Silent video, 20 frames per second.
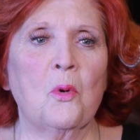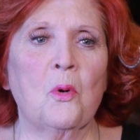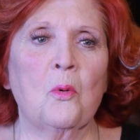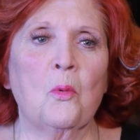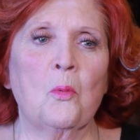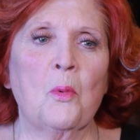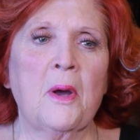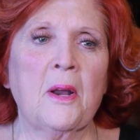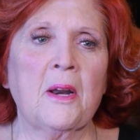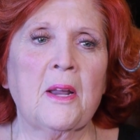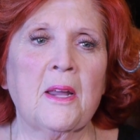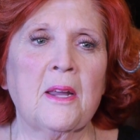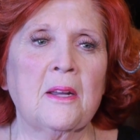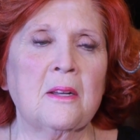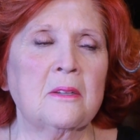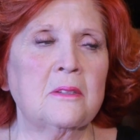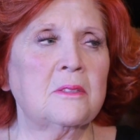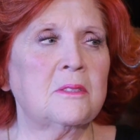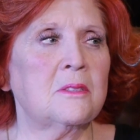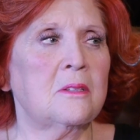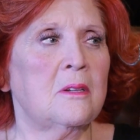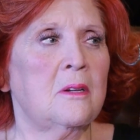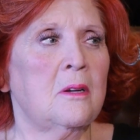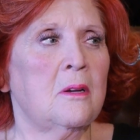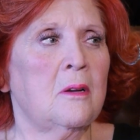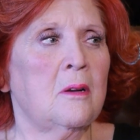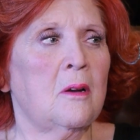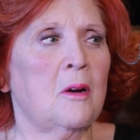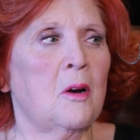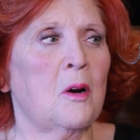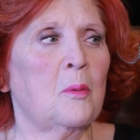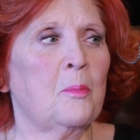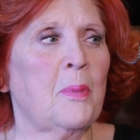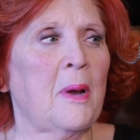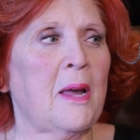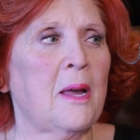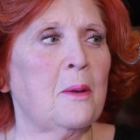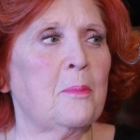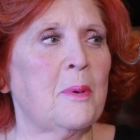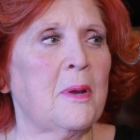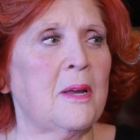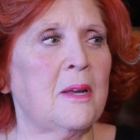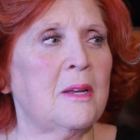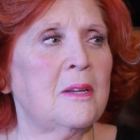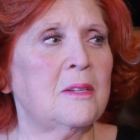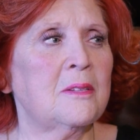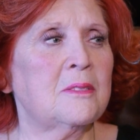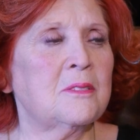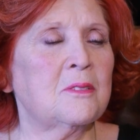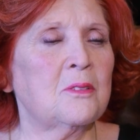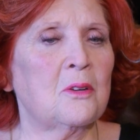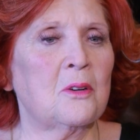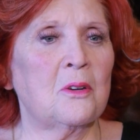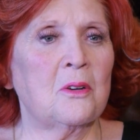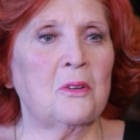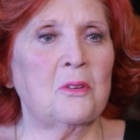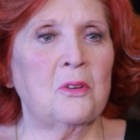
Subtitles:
weddings or babies or,